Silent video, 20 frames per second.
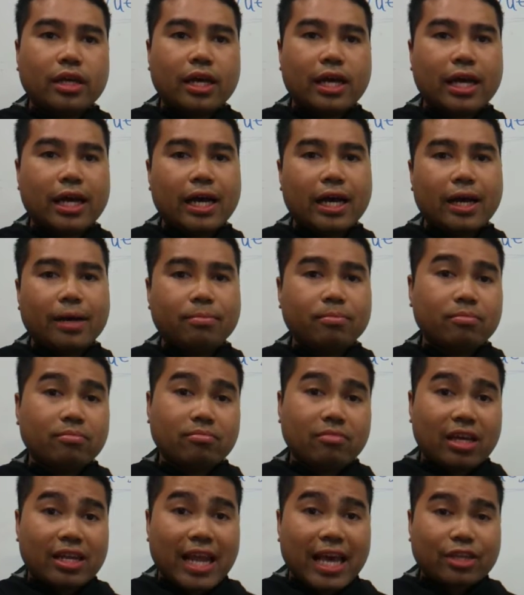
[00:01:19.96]

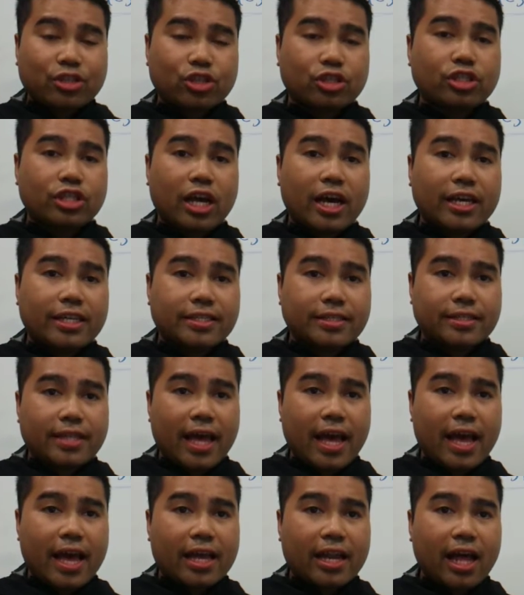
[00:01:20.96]
an exercise
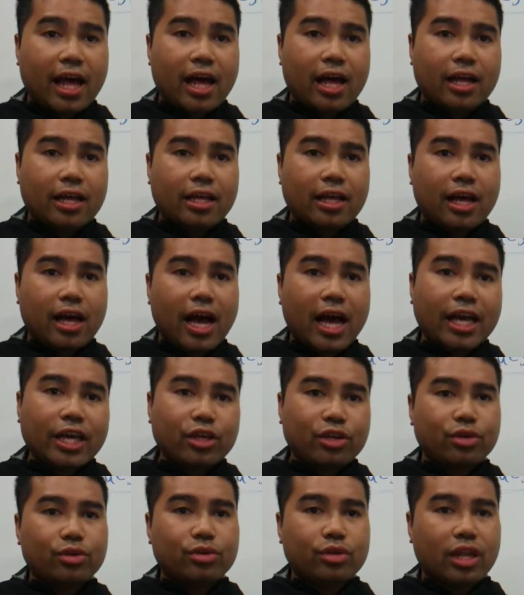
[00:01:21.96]
that
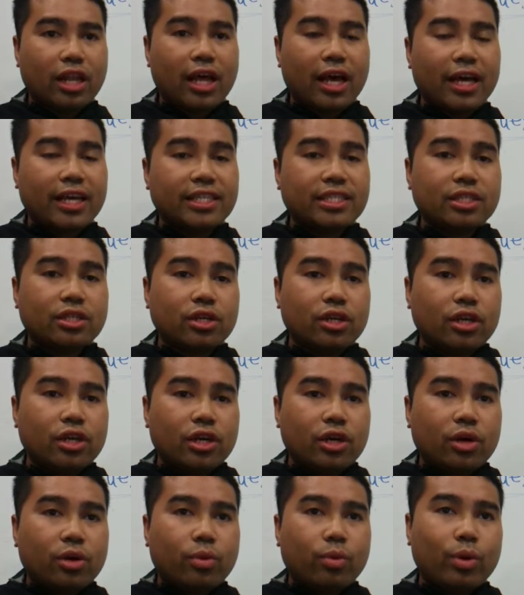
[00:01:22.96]
I utilize
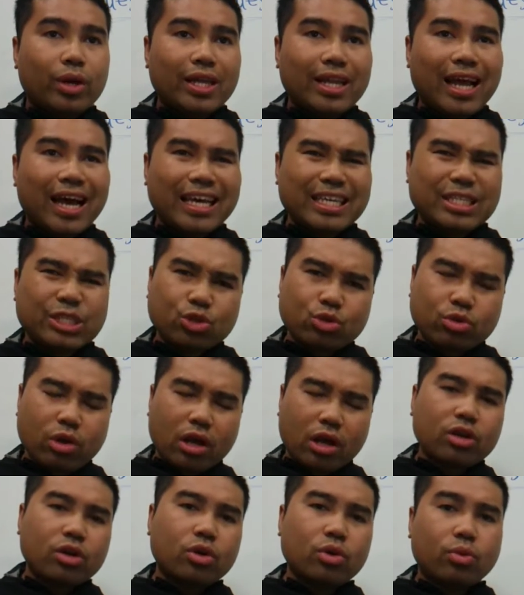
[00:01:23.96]
when I
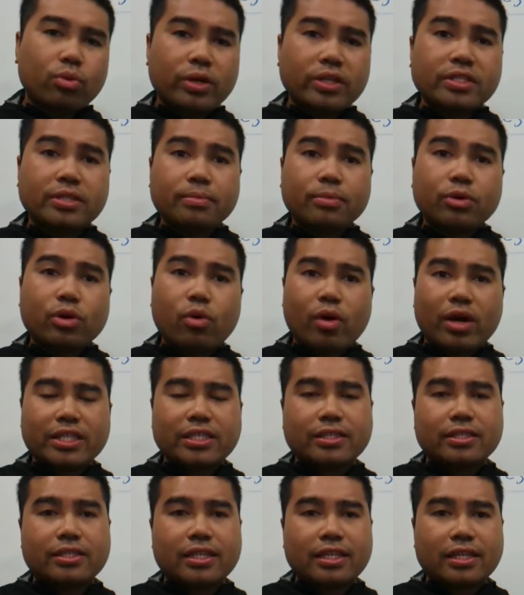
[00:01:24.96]
struggle with some
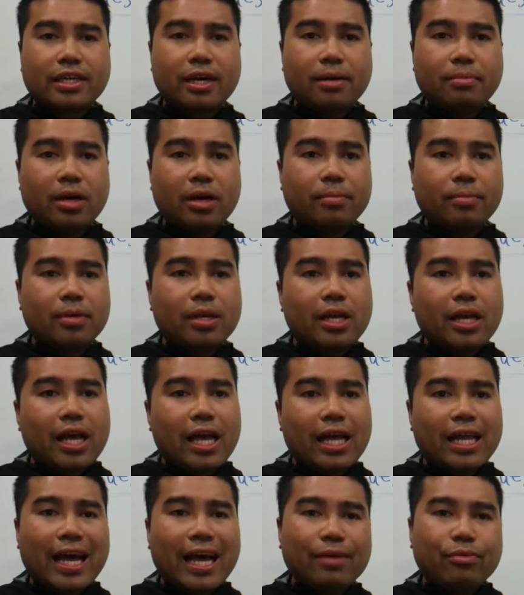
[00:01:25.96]
questions that come up
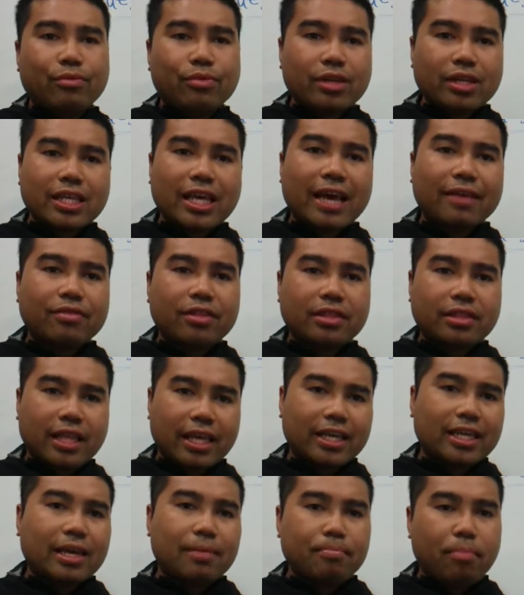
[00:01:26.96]
and I really have to
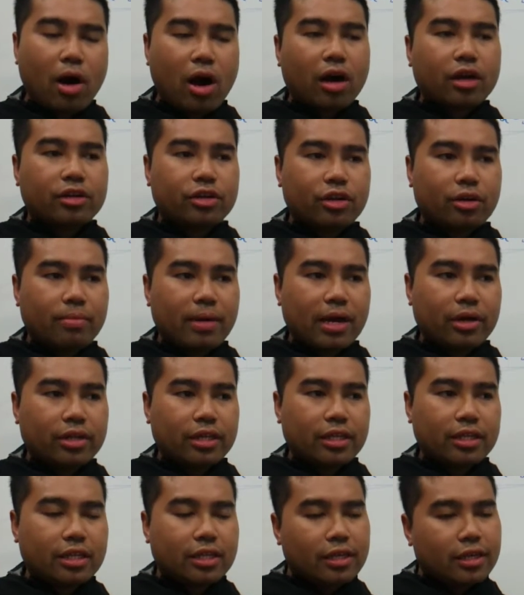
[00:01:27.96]
think and ponder about
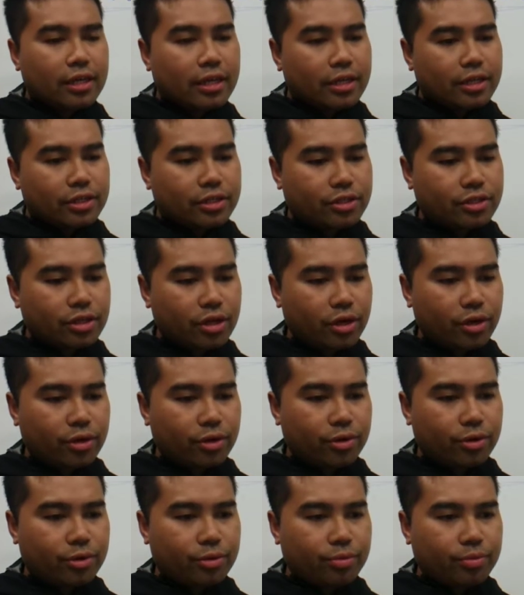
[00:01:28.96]
it.
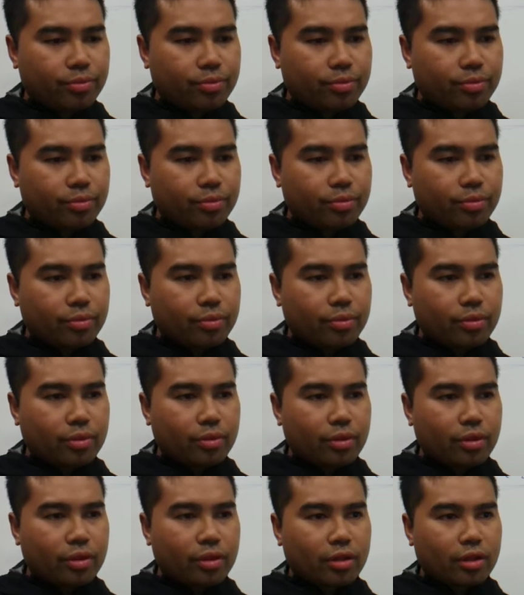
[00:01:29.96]
So
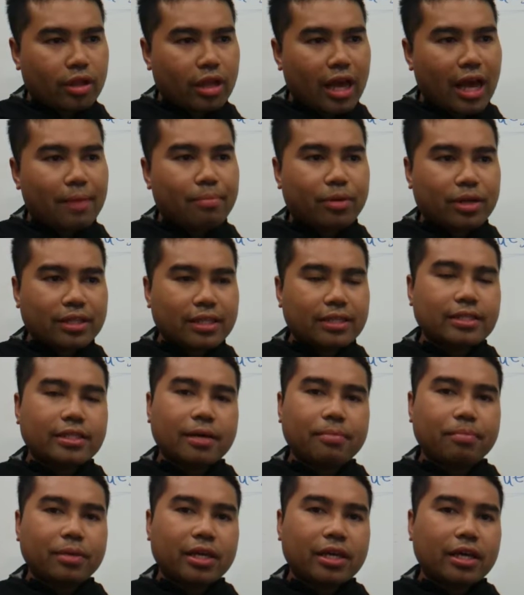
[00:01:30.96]
I bring this
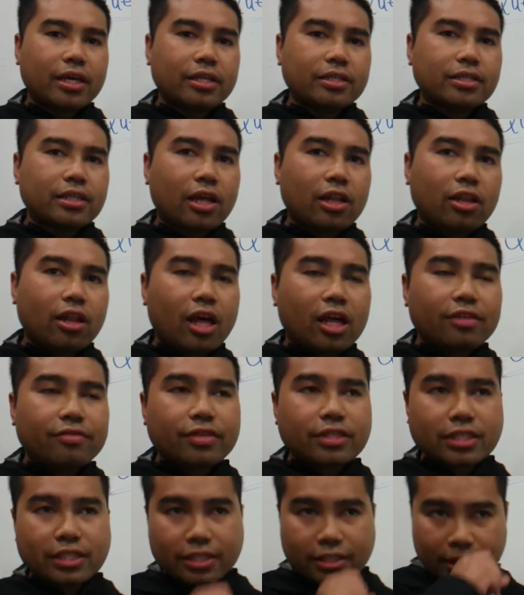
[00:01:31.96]
up because a lot of
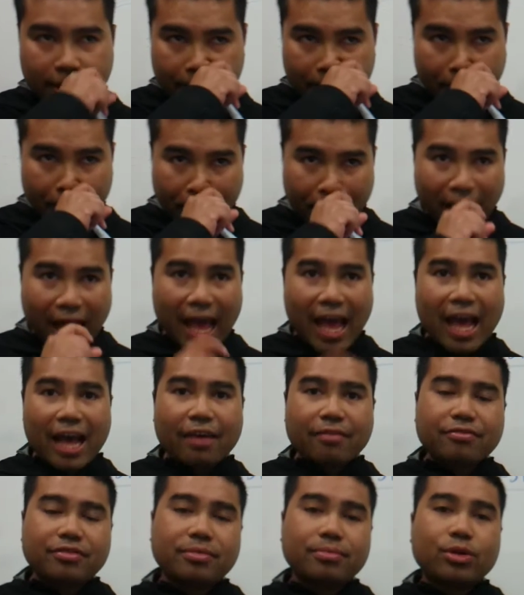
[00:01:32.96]
us
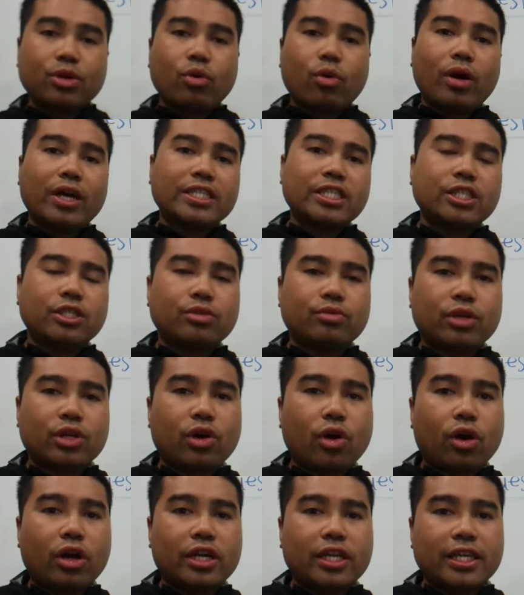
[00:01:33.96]
have some questions
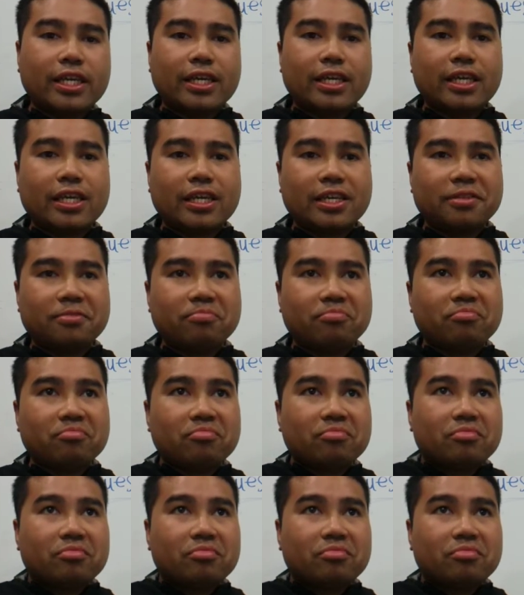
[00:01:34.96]
regarding